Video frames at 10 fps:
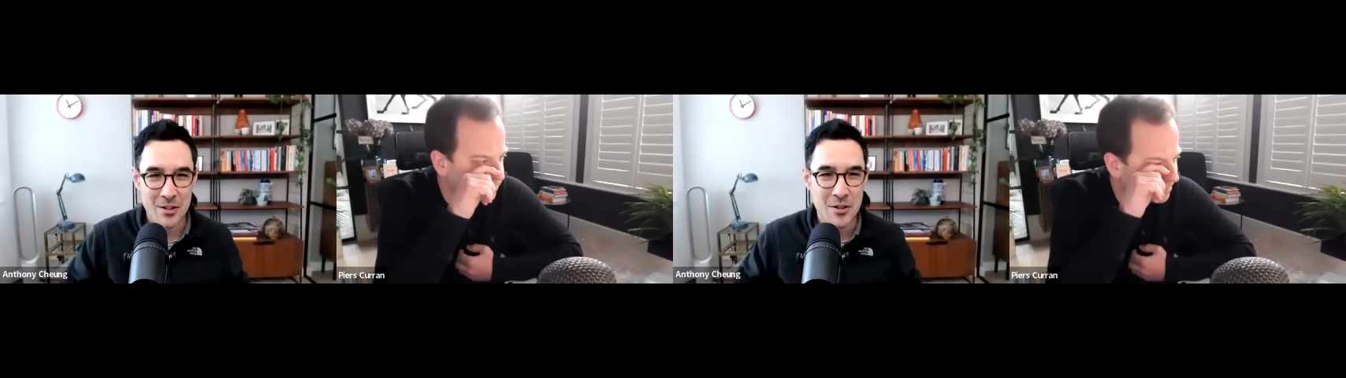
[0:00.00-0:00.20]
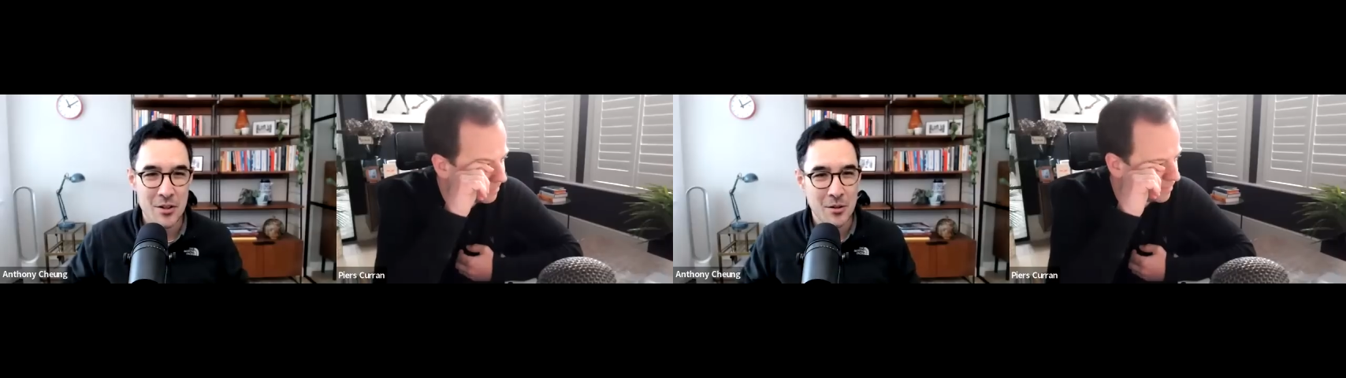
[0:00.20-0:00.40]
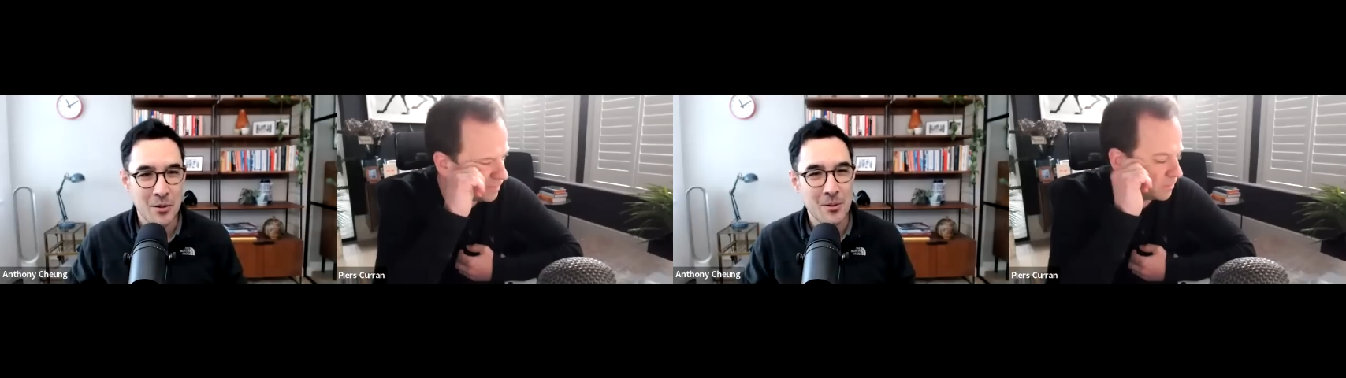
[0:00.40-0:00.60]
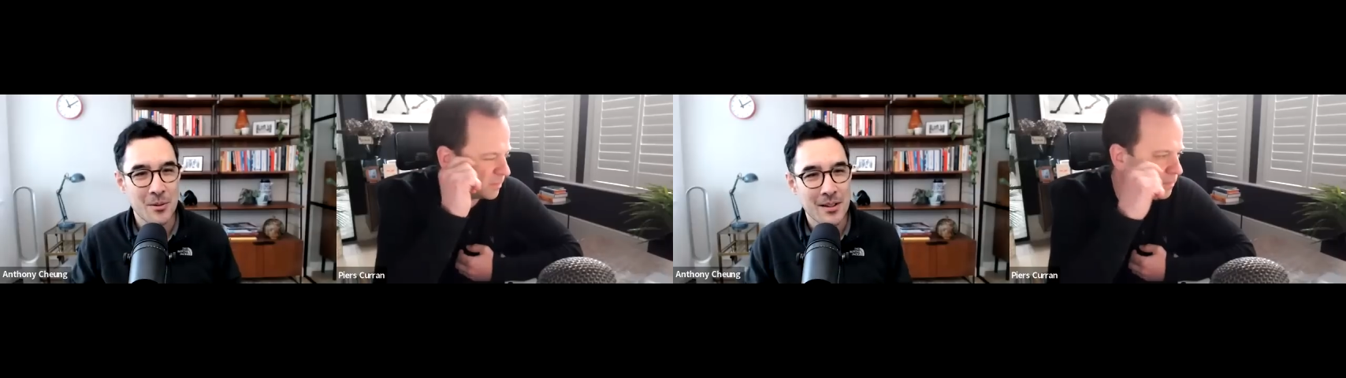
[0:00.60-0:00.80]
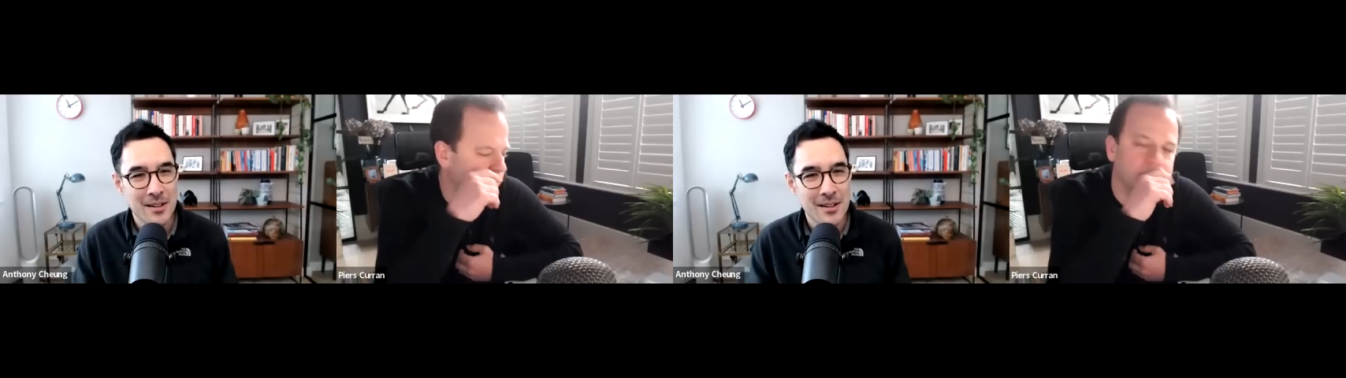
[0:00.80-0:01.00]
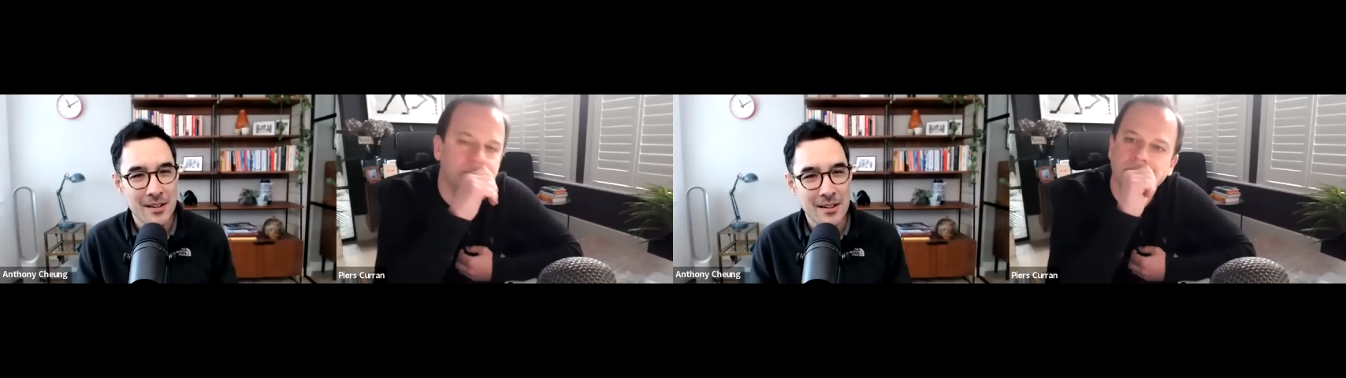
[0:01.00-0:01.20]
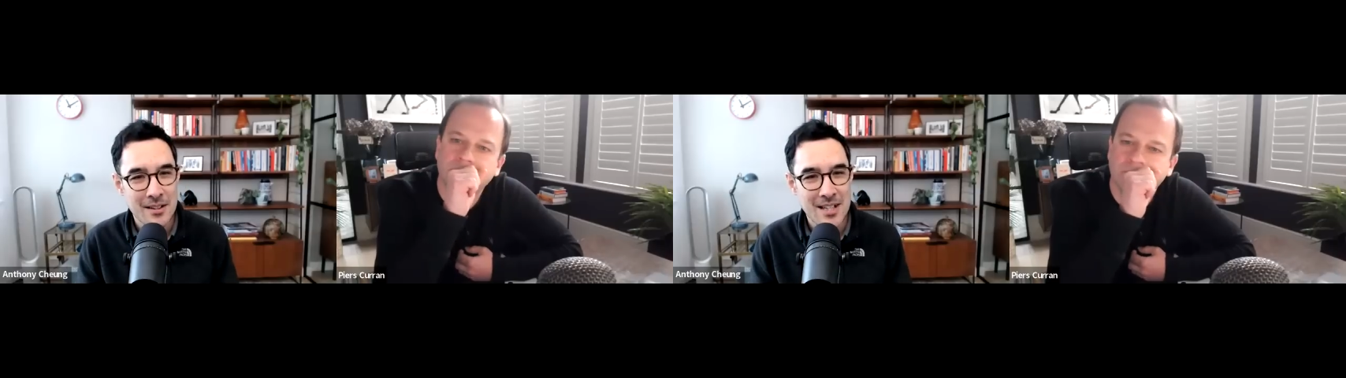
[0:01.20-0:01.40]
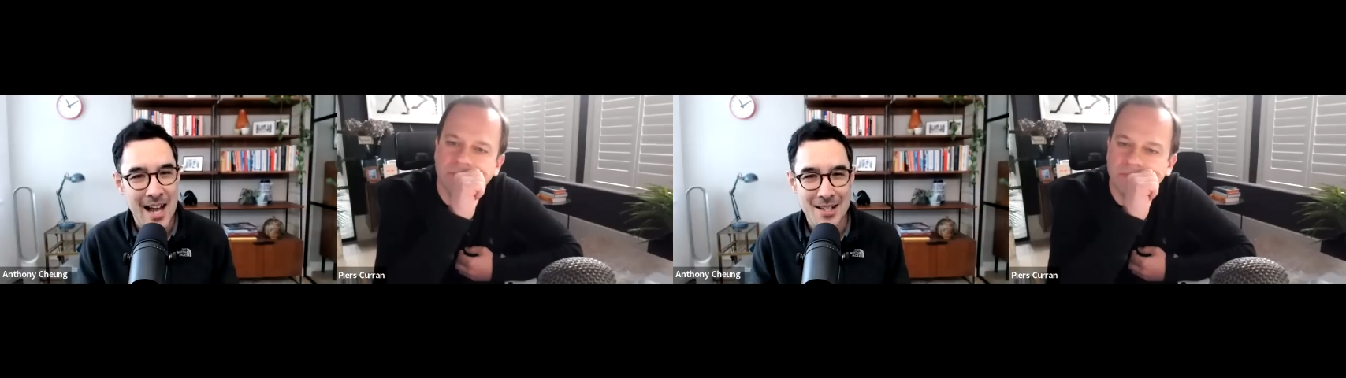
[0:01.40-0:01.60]
Speaker 1: this new
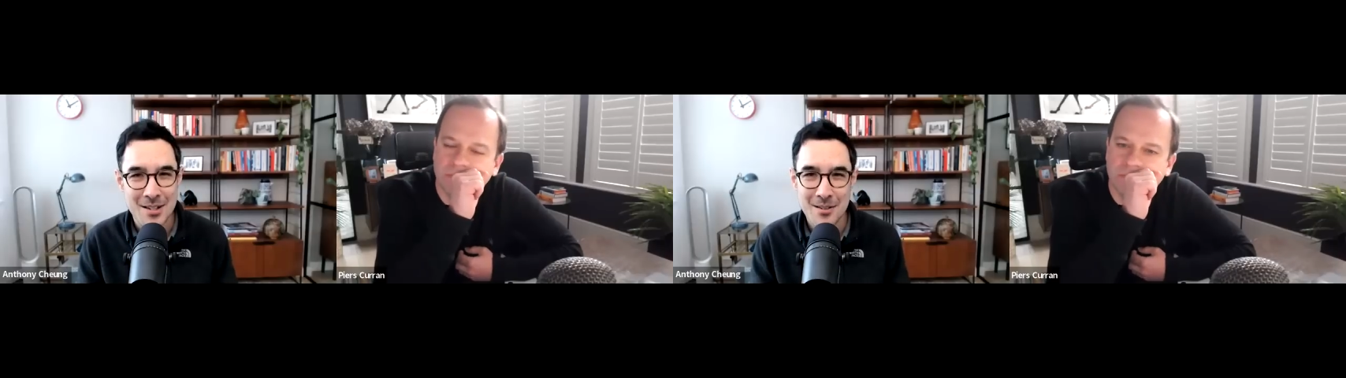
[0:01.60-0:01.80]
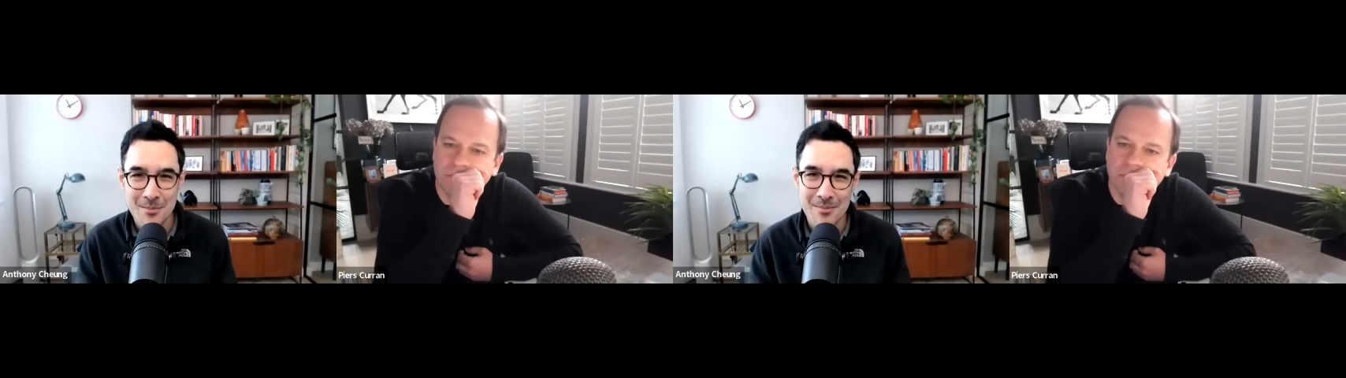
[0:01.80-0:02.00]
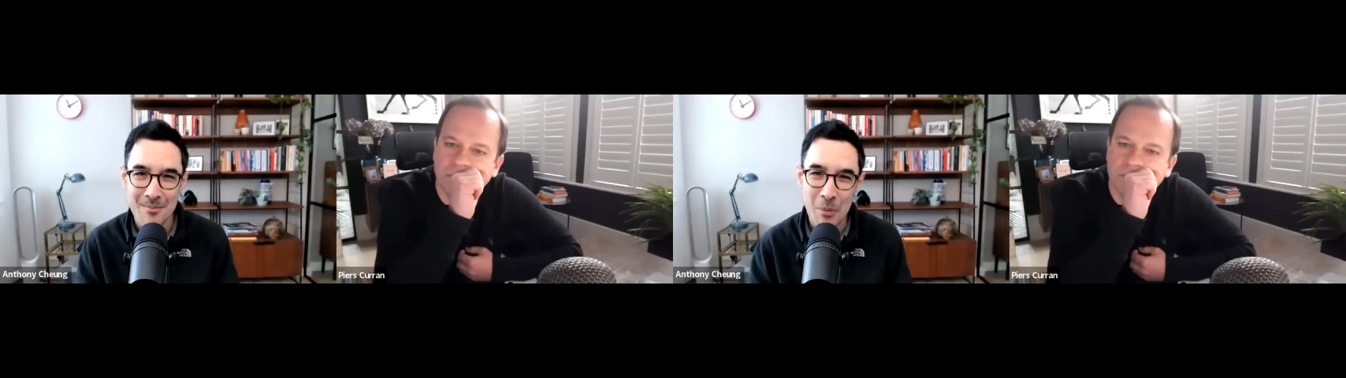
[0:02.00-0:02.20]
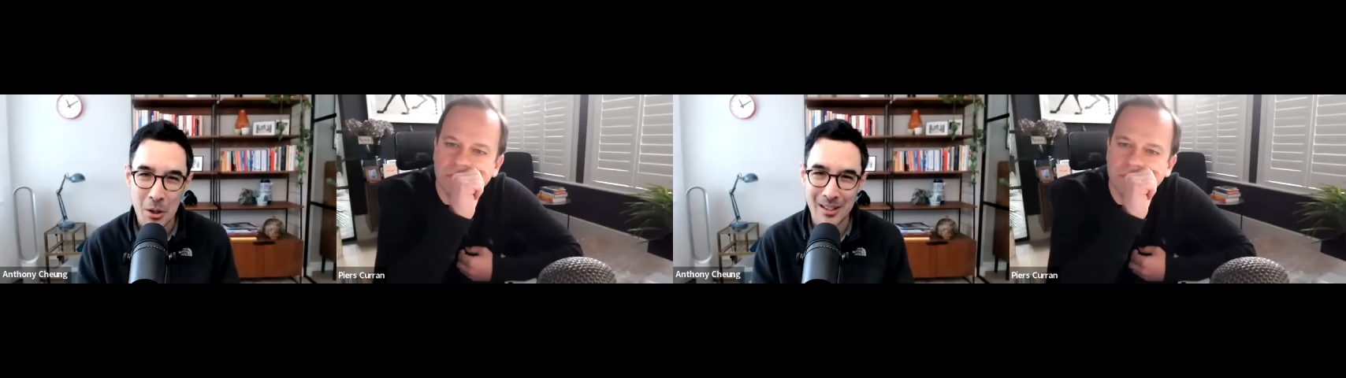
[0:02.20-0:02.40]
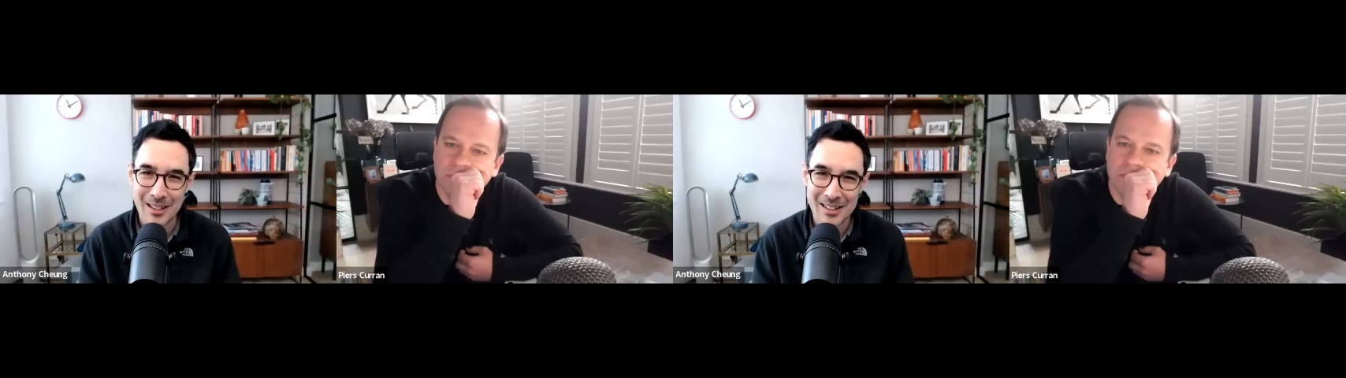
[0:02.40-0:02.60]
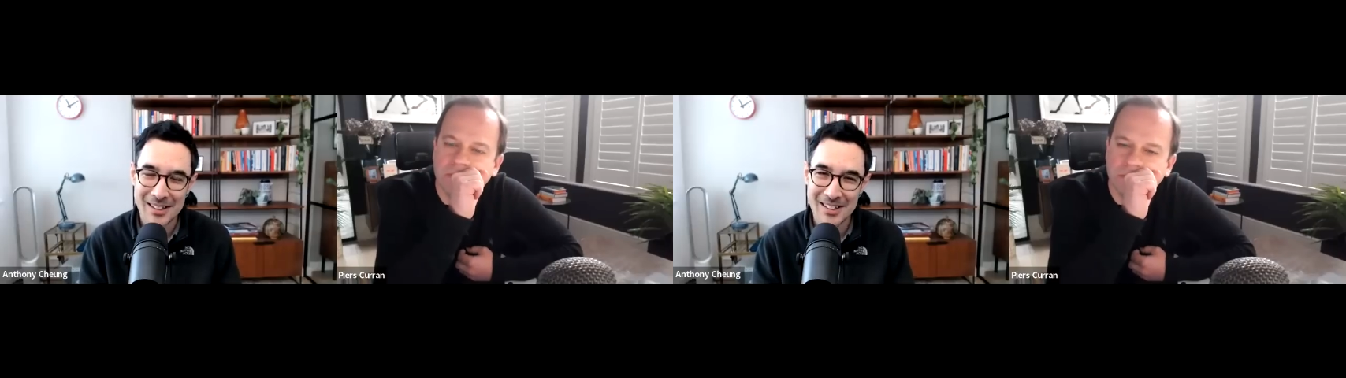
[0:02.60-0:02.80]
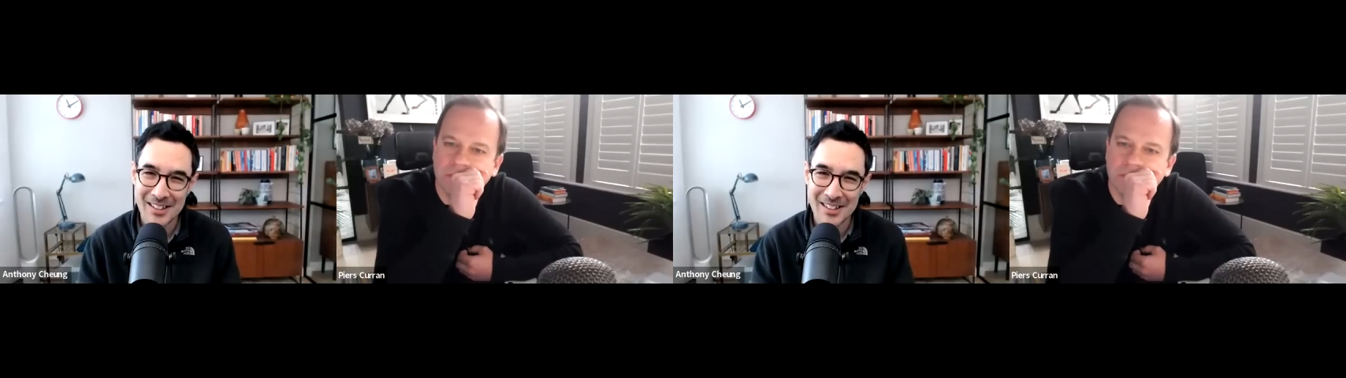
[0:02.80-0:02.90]
TAS model.